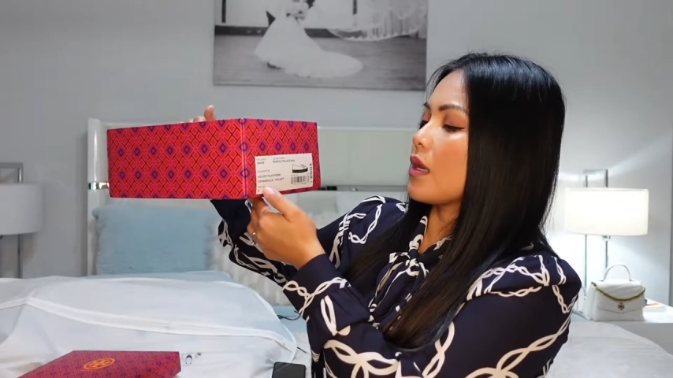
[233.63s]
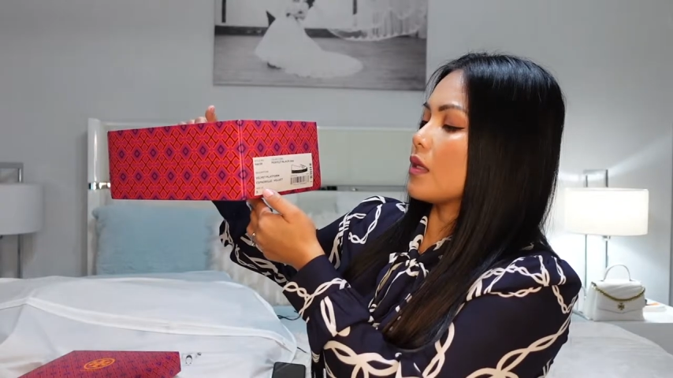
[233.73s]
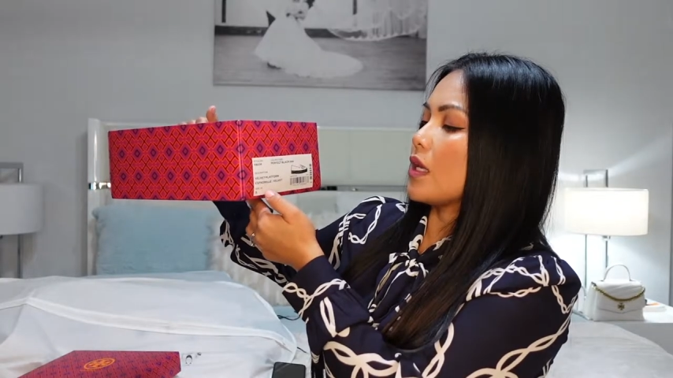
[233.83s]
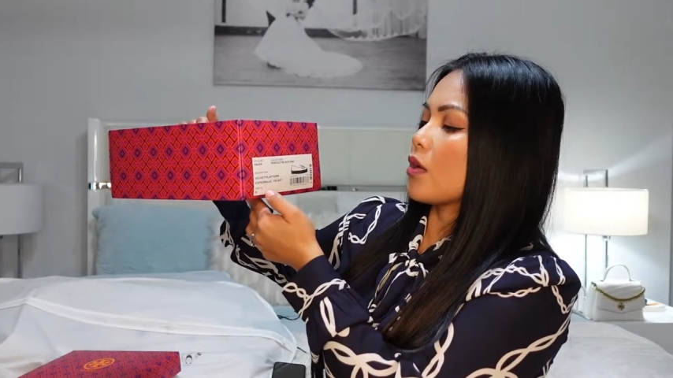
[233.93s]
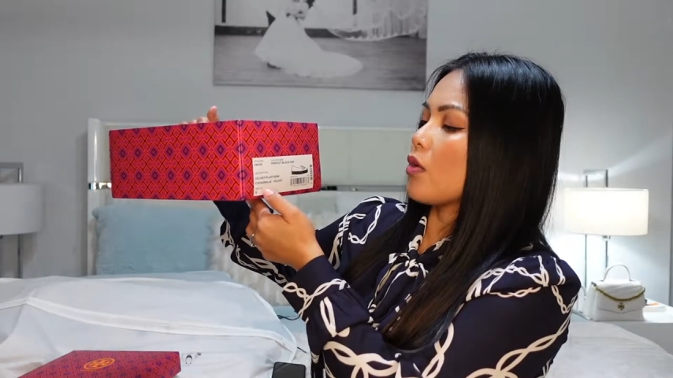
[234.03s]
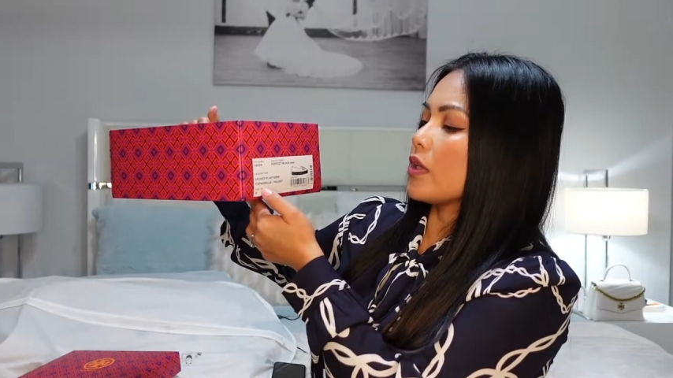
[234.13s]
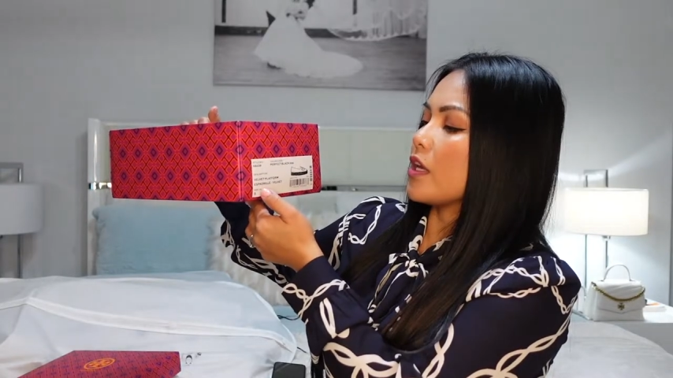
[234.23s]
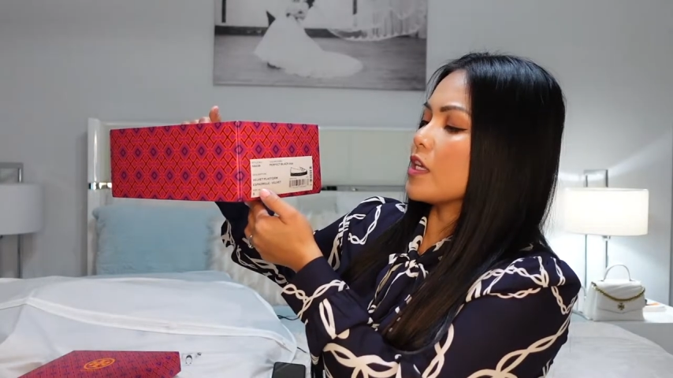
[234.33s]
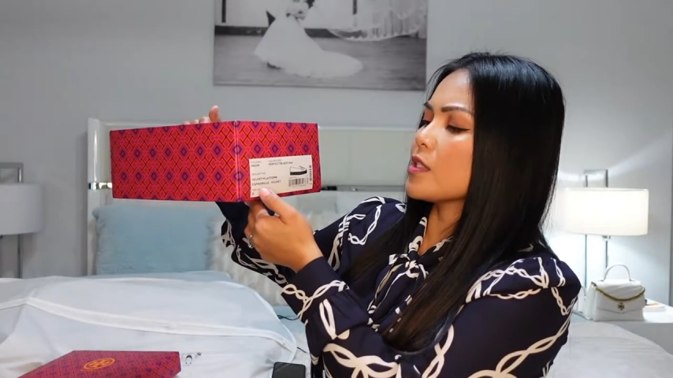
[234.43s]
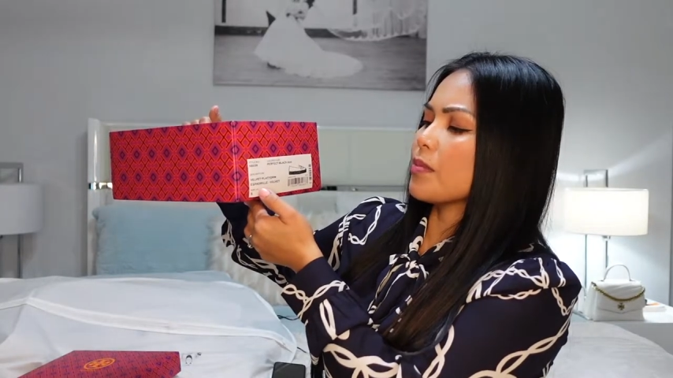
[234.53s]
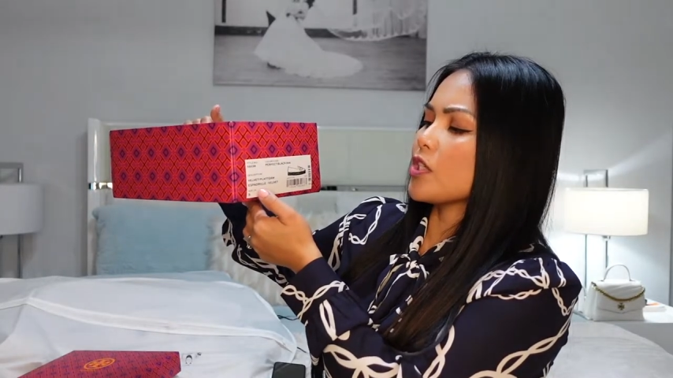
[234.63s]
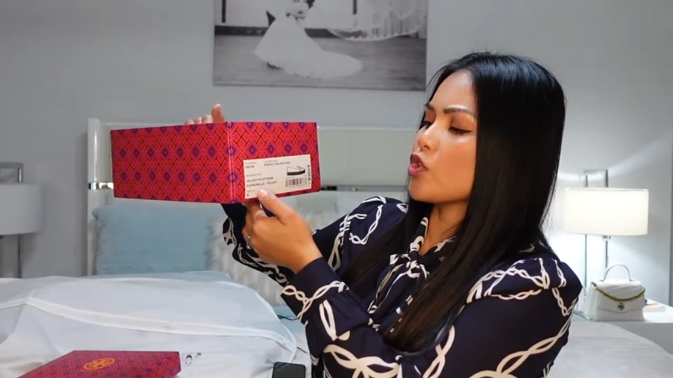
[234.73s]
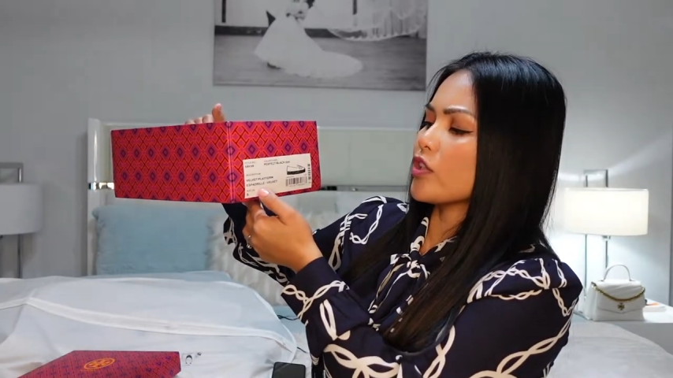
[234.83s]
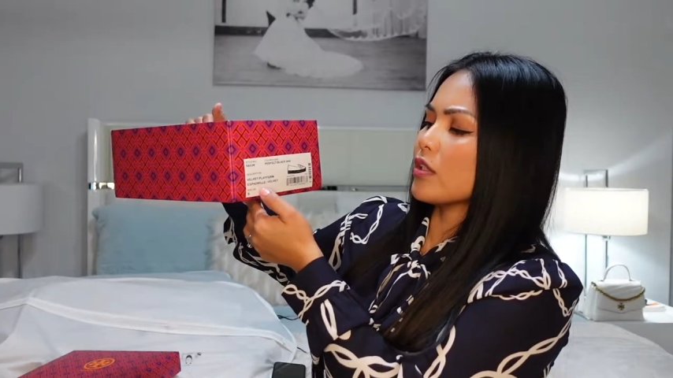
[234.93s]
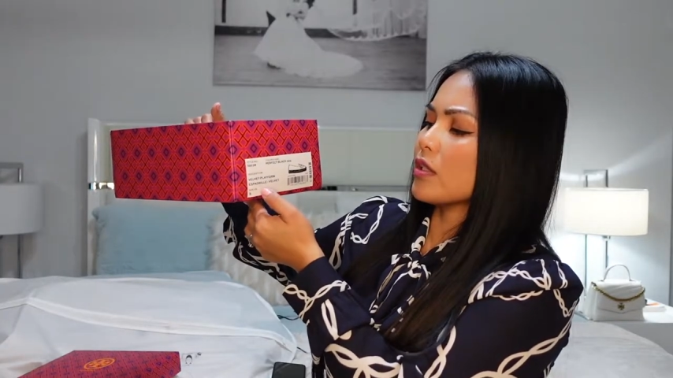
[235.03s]
They call it
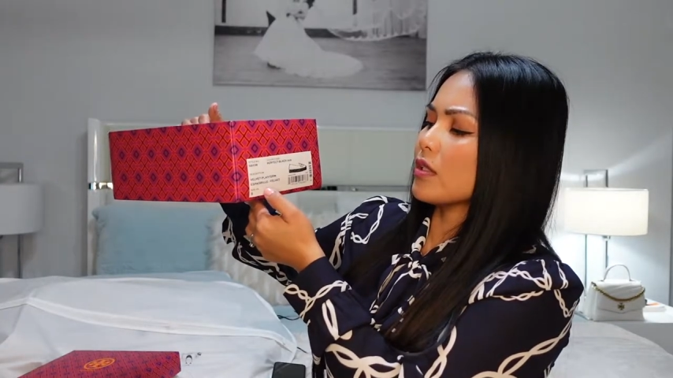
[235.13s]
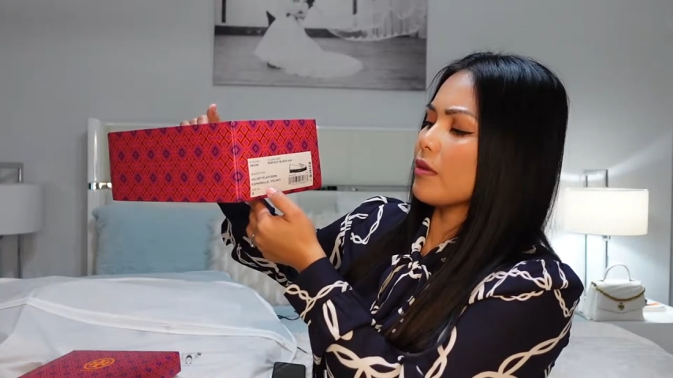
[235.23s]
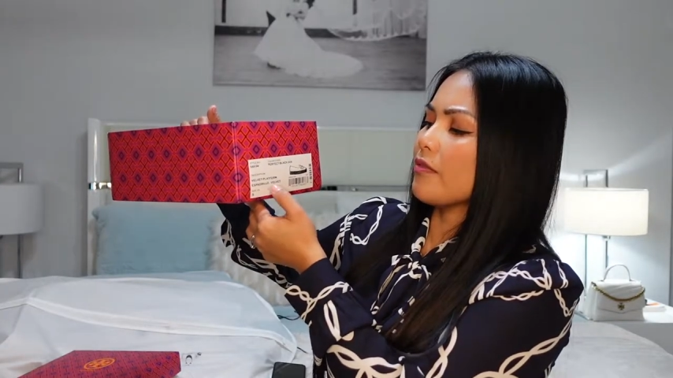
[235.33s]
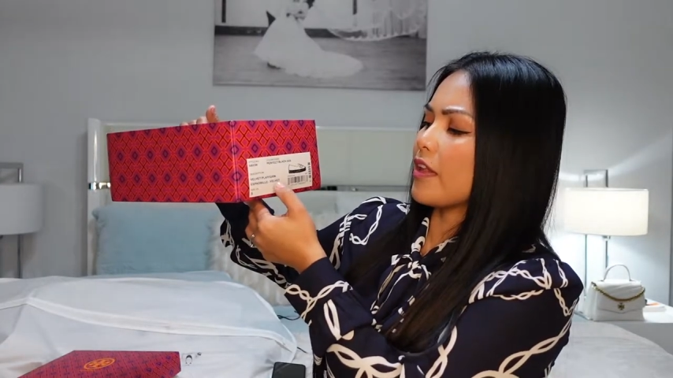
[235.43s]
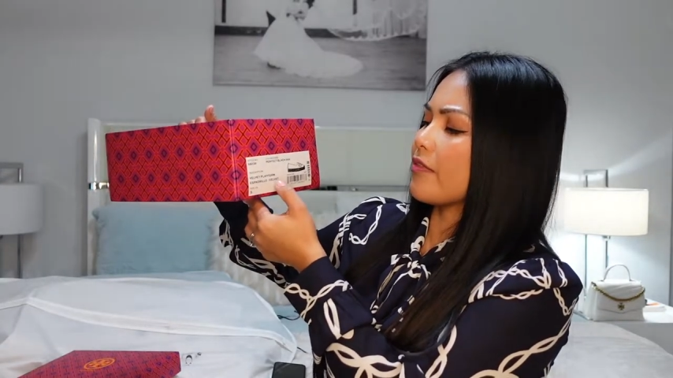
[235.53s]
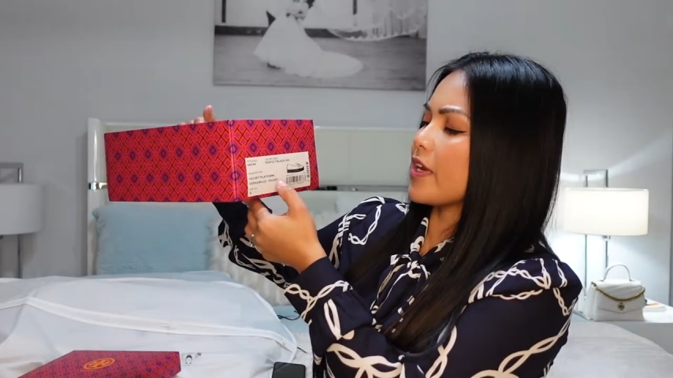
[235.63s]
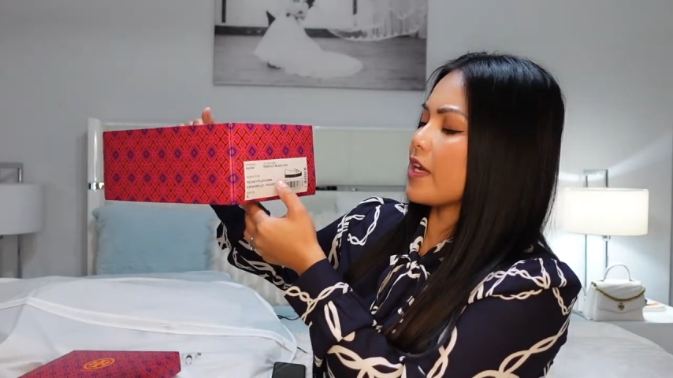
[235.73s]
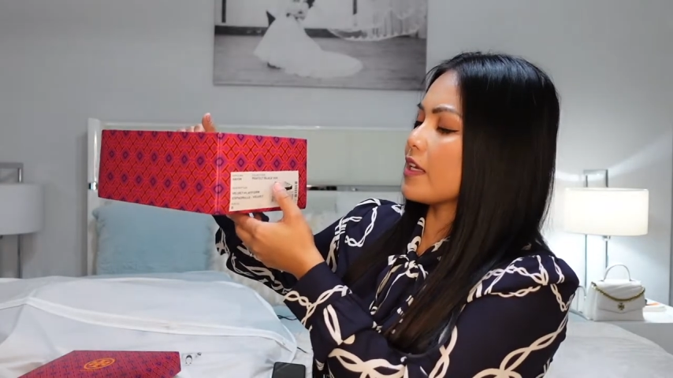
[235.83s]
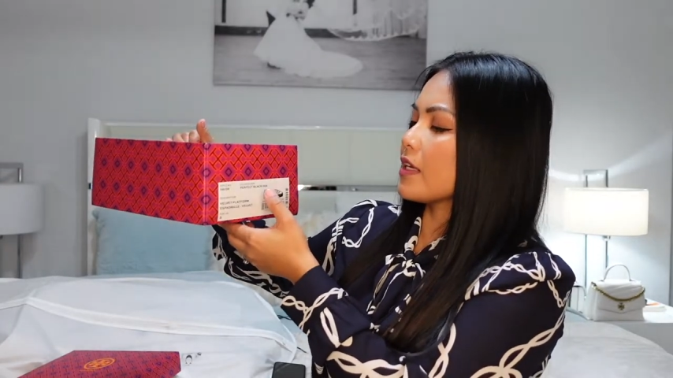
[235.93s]
espadrille velvet.